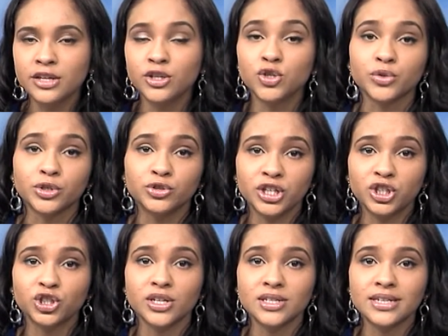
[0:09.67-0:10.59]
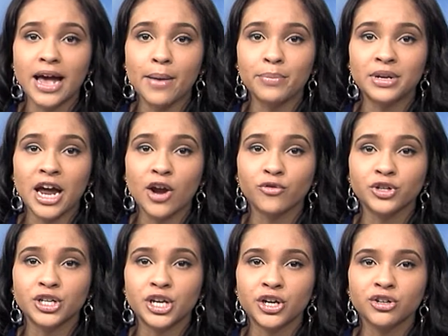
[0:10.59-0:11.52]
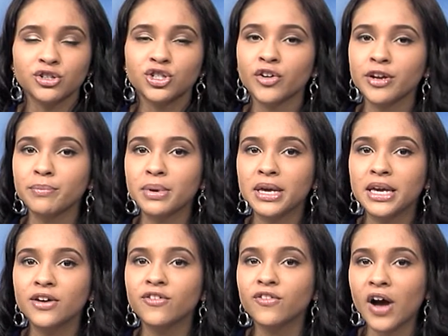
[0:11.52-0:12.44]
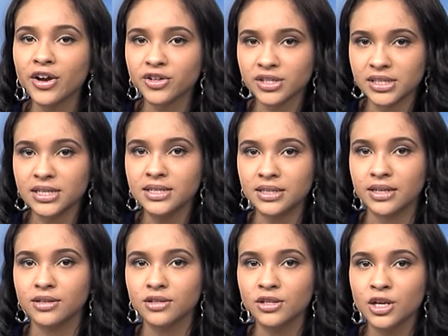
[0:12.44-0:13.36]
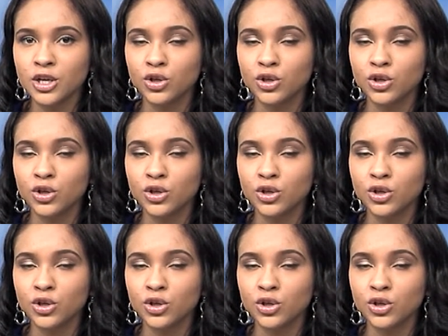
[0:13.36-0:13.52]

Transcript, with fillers: These restrictions happen every year during peak fire seasons.